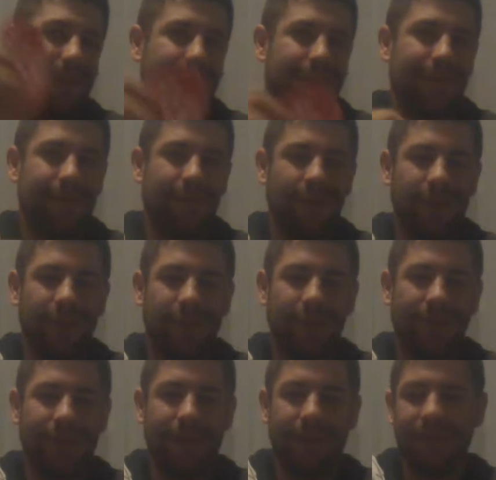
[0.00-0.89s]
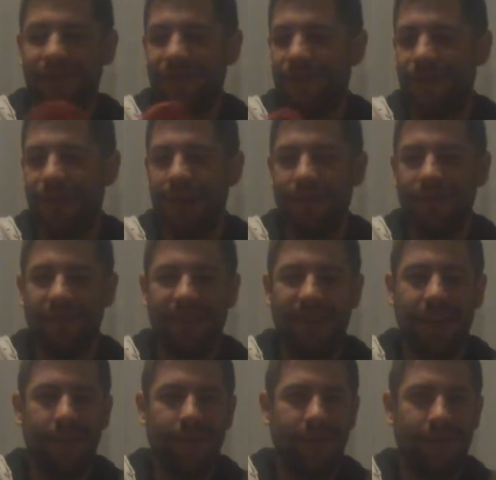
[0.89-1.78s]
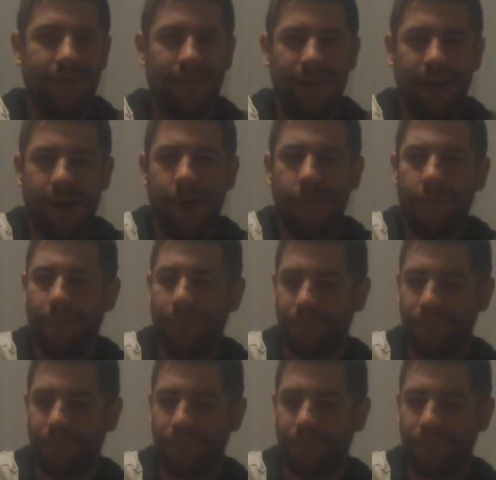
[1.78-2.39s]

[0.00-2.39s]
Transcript: on my fridge all the time. I just took it off just now for the video.